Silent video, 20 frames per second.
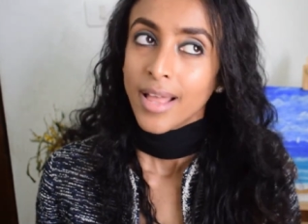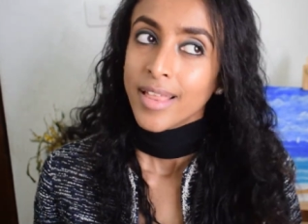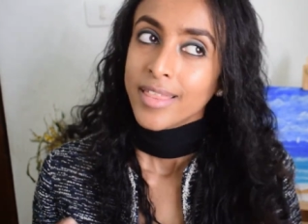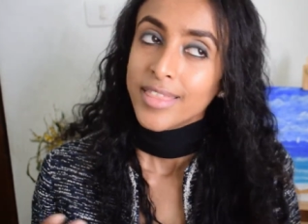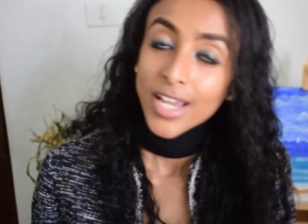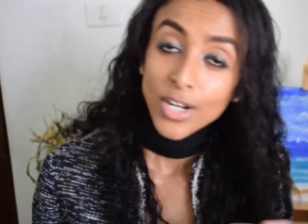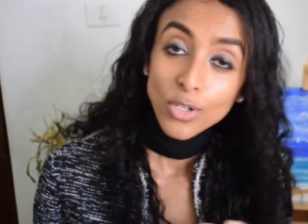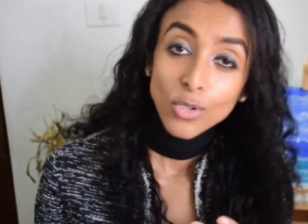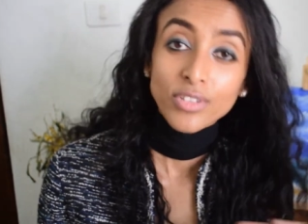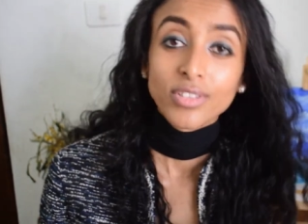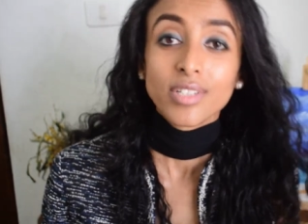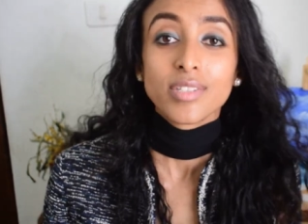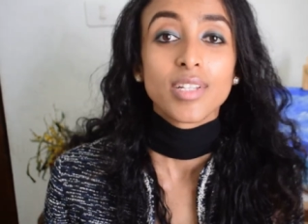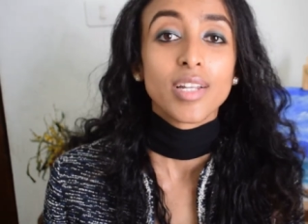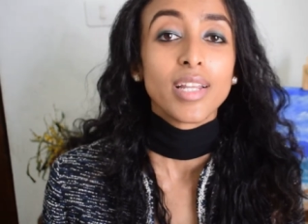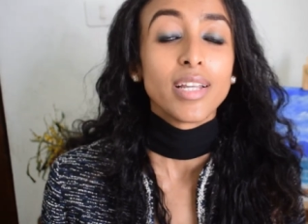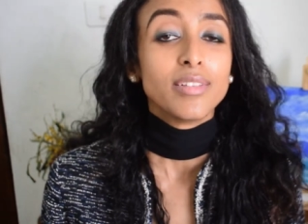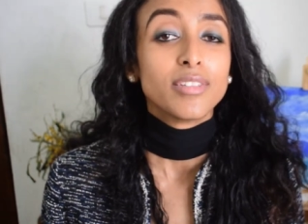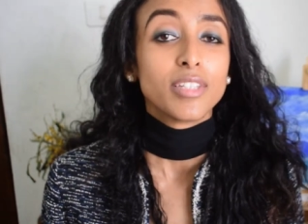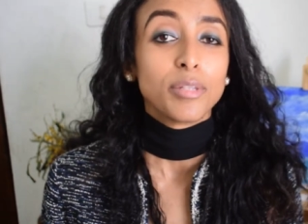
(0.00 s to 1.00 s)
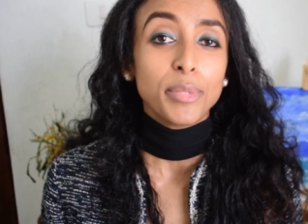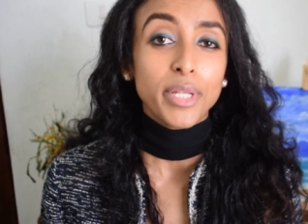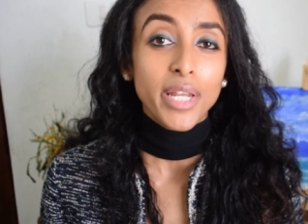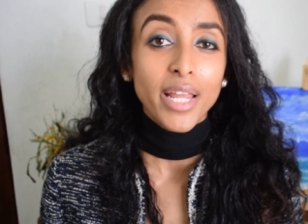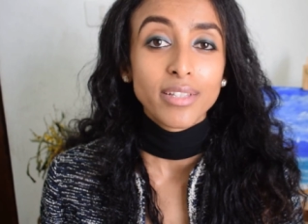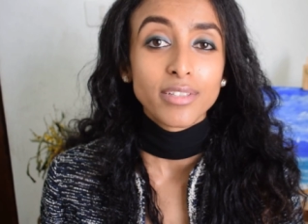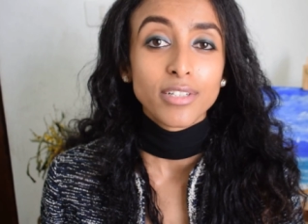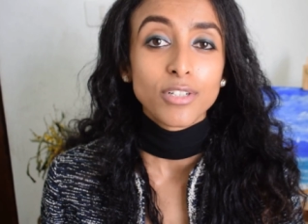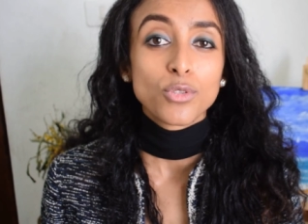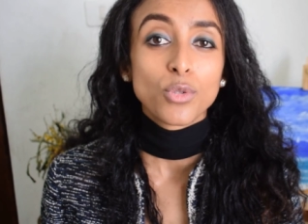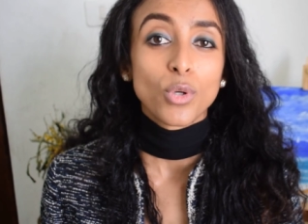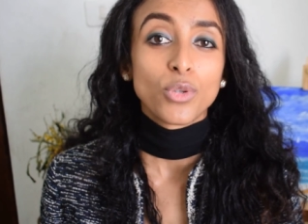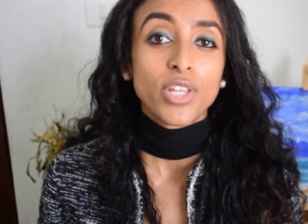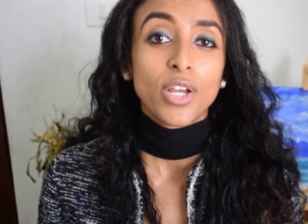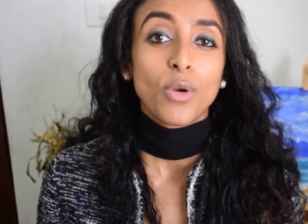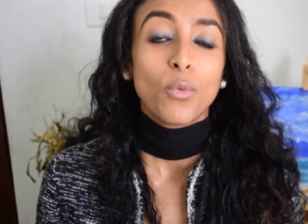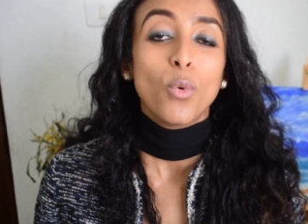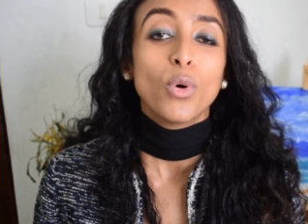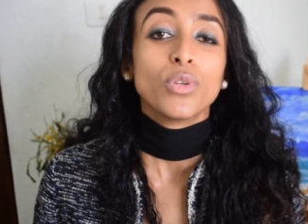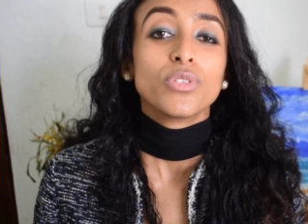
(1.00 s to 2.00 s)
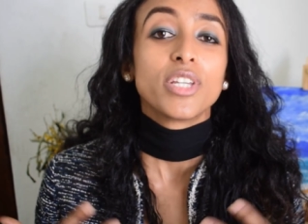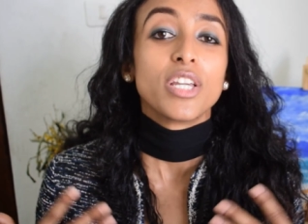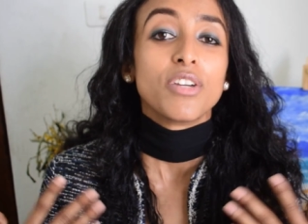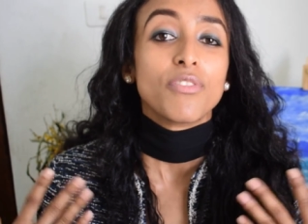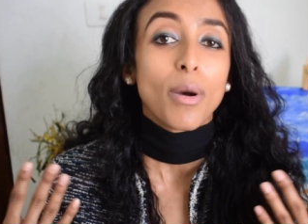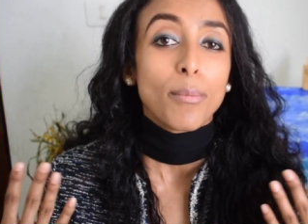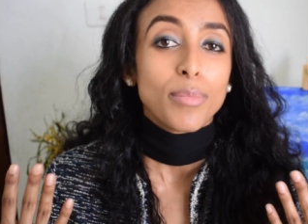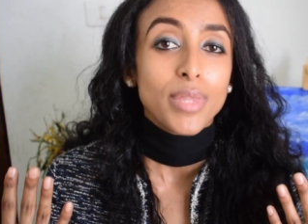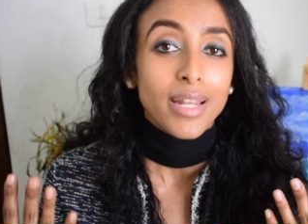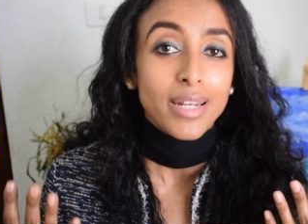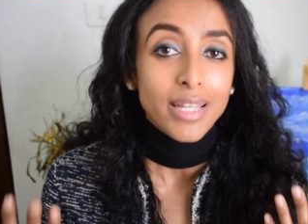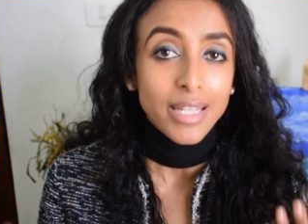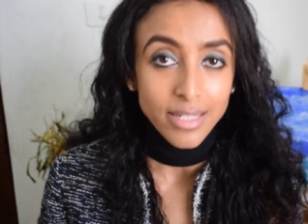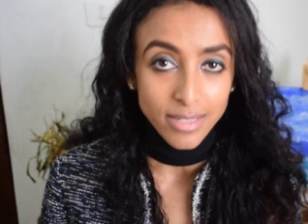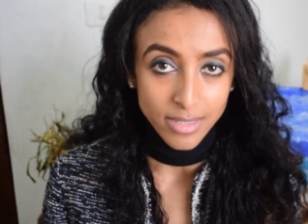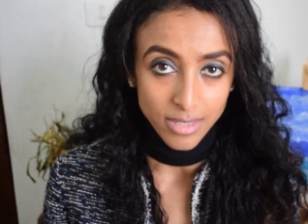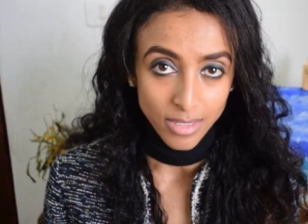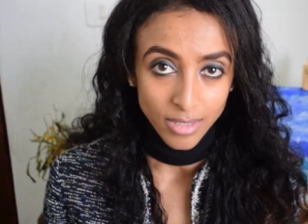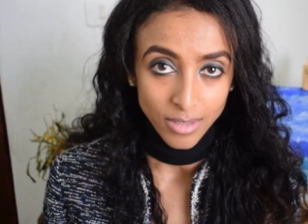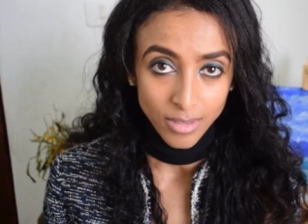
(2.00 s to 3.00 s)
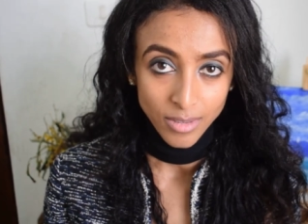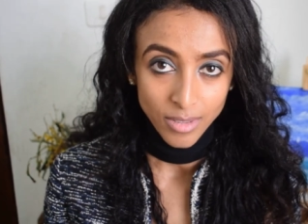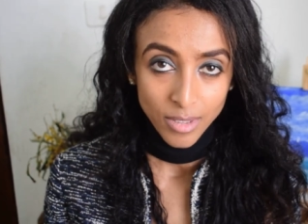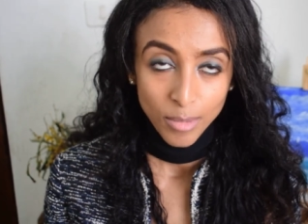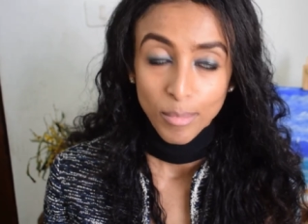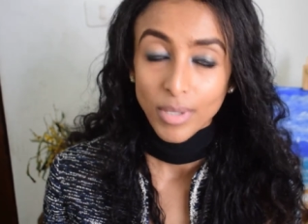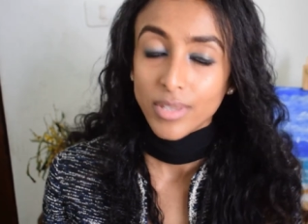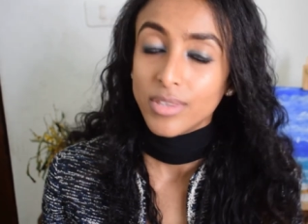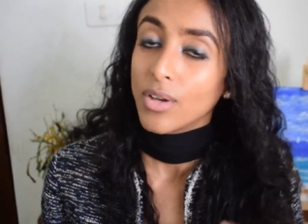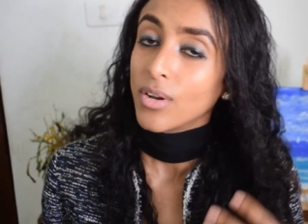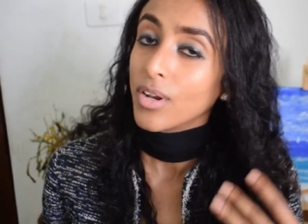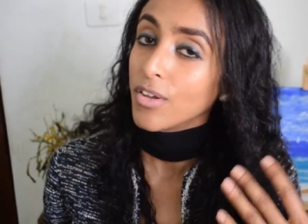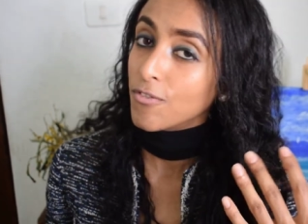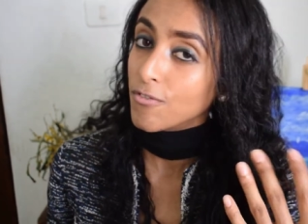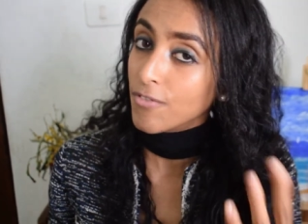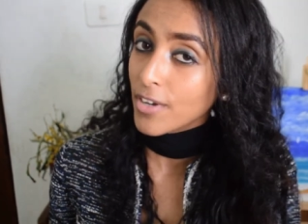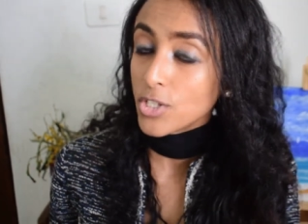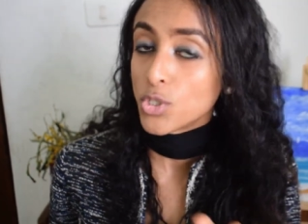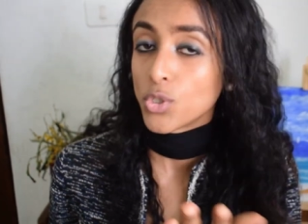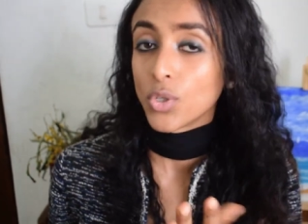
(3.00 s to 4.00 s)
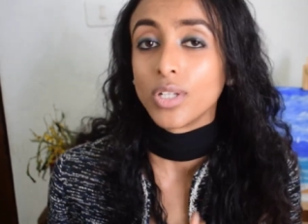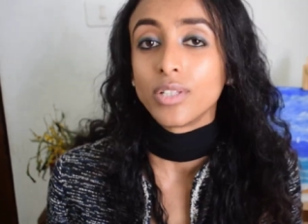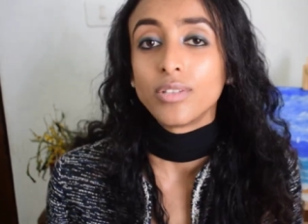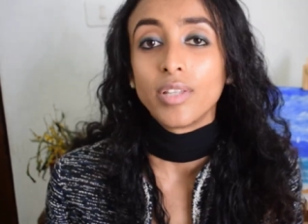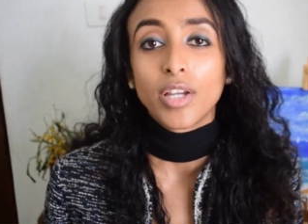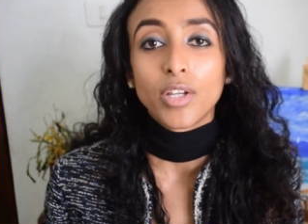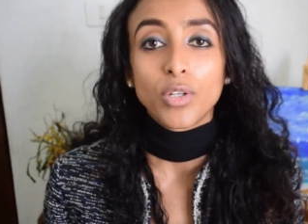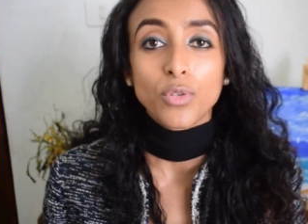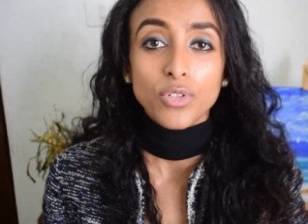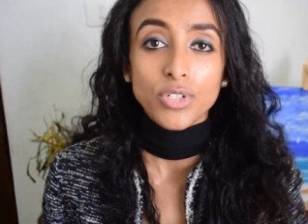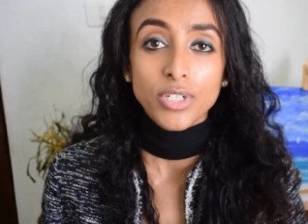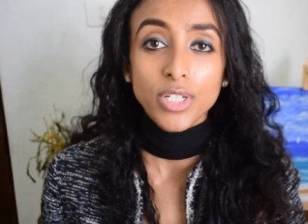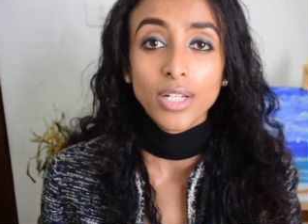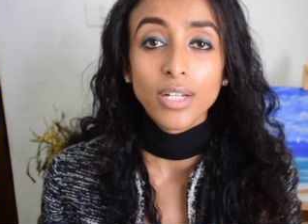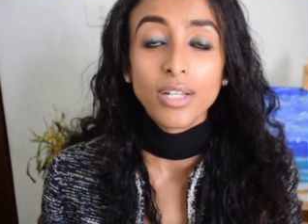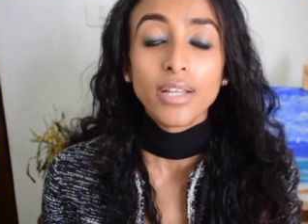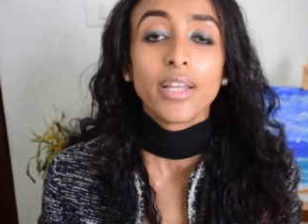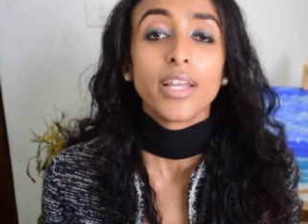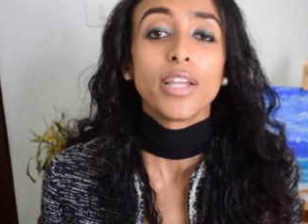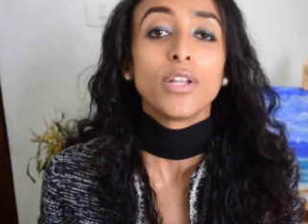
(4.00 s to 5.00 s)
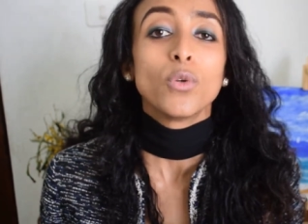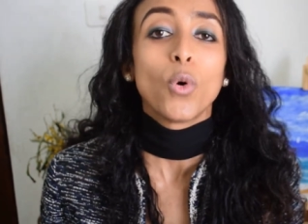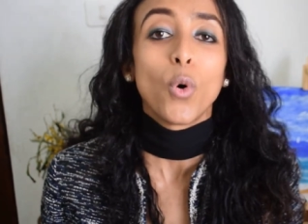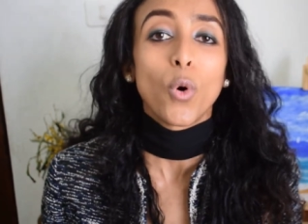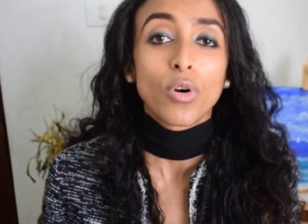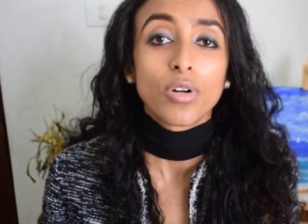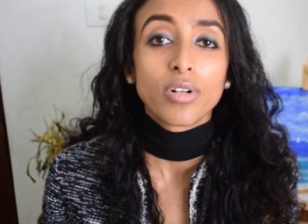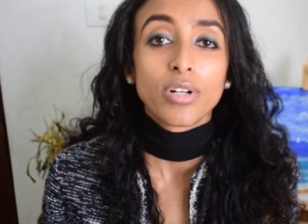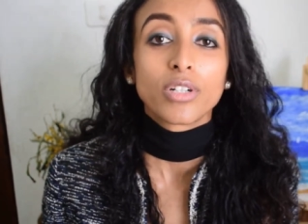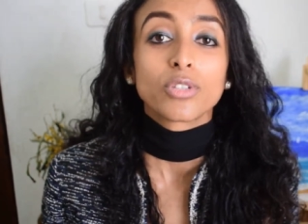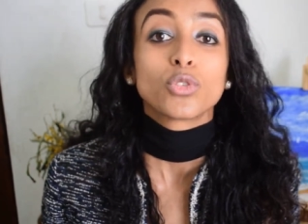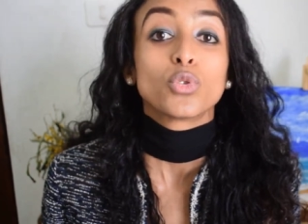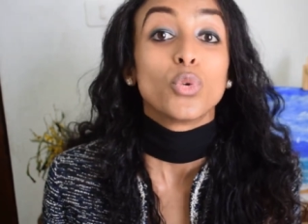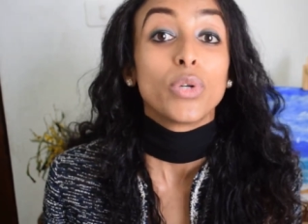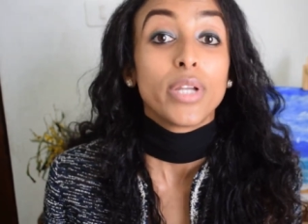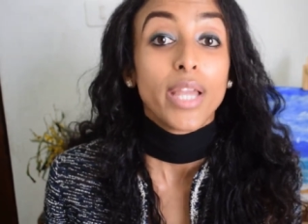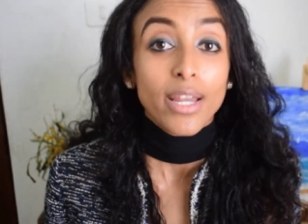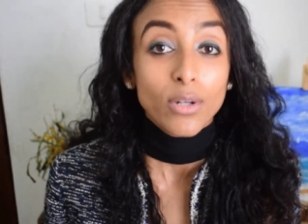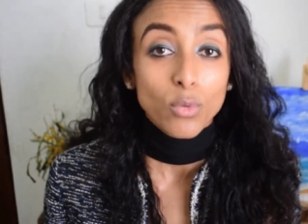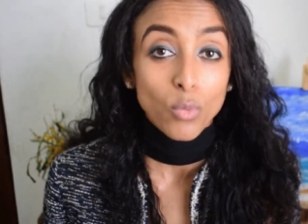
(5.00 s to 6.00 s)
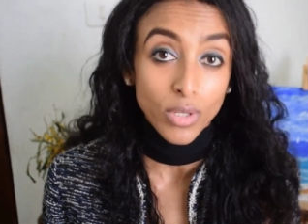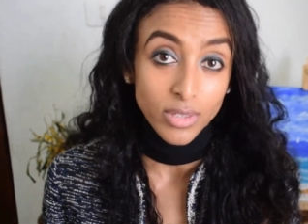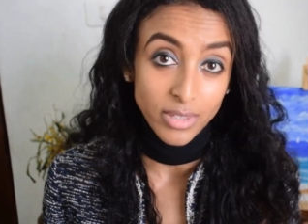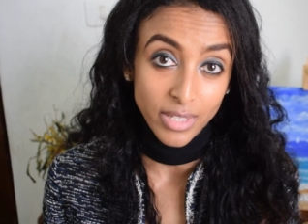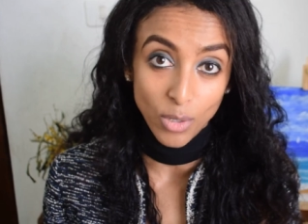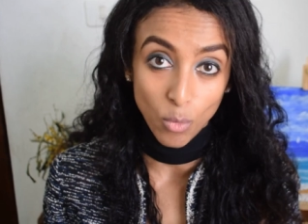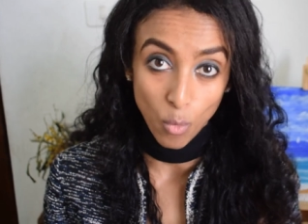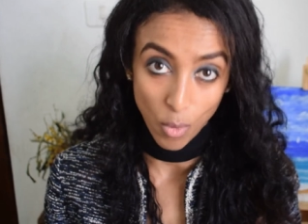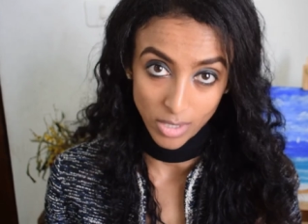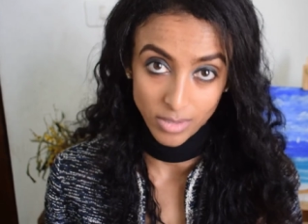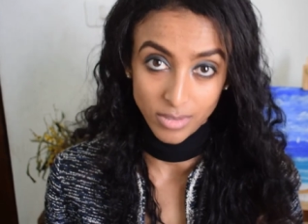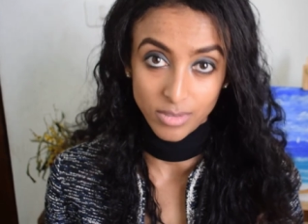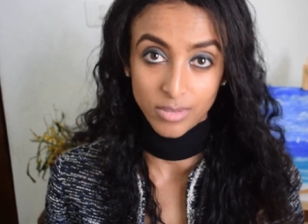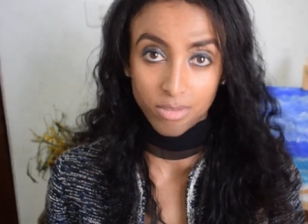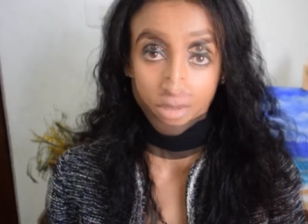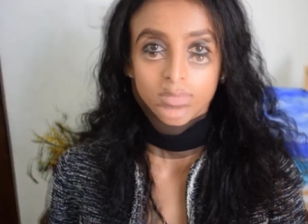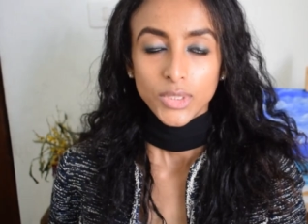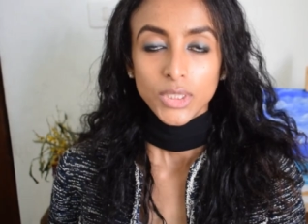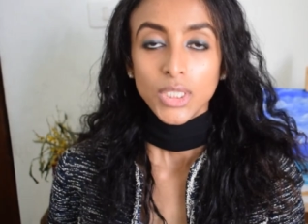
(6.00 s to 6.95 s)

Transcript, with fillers: They're not easily intimidated, so they won't give up that easy. But they'll eventually take your deal in order to get what they want.